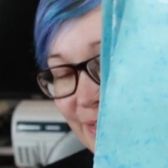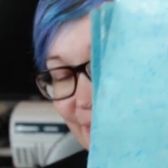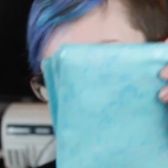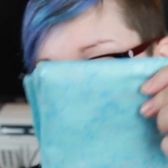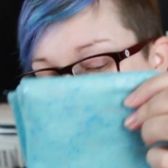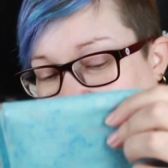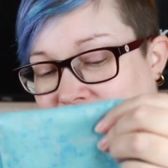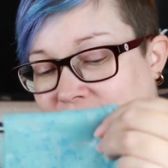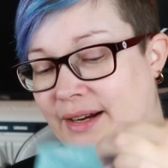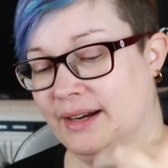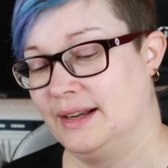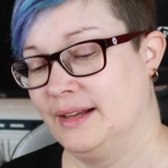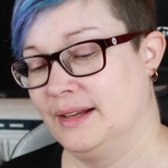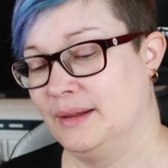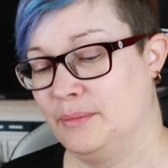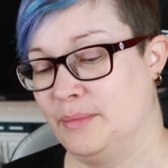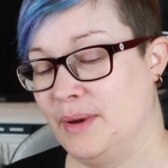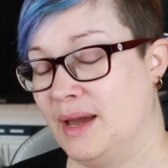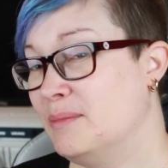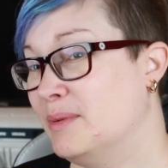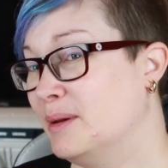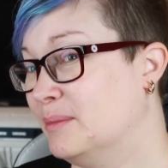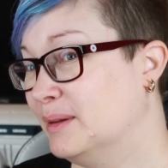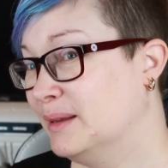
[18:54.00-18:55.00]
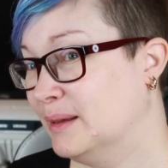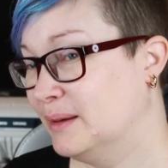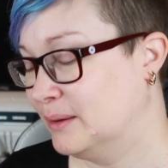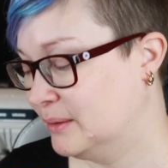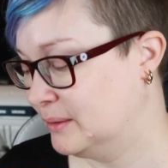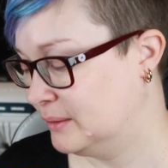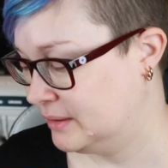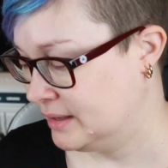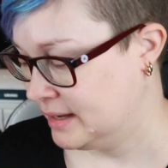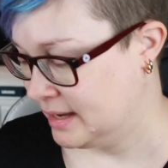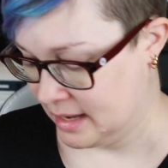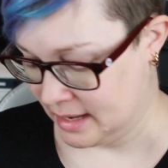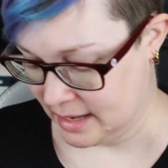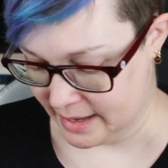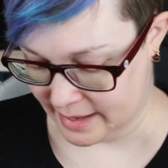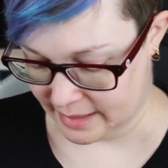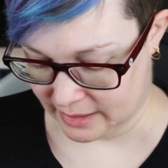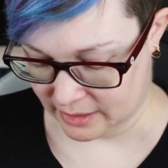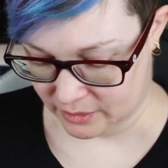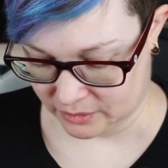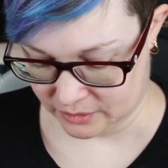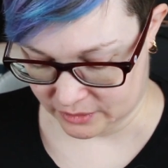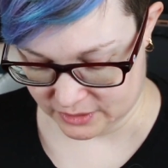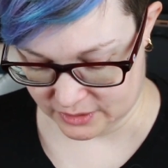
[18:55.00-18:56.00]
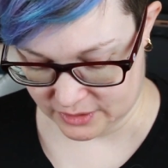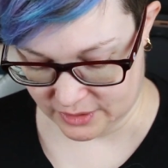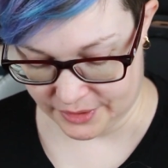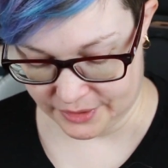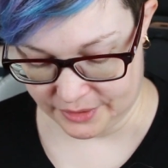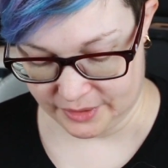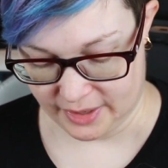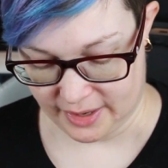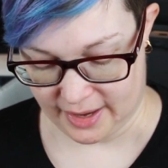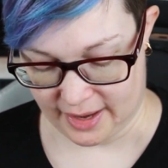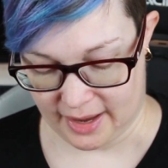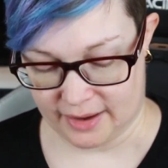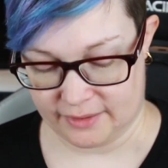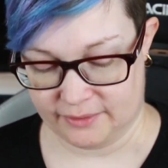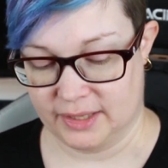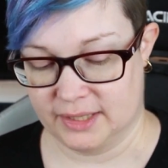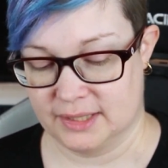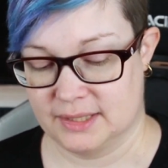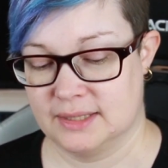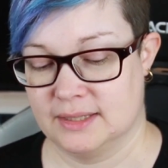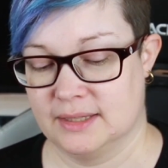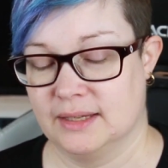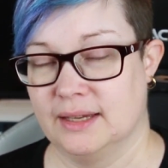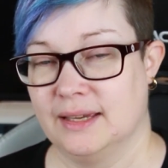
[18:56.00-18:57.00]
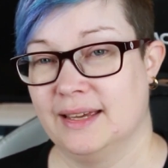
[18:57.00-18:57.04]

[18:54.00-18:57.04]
or baby blue. And I also have it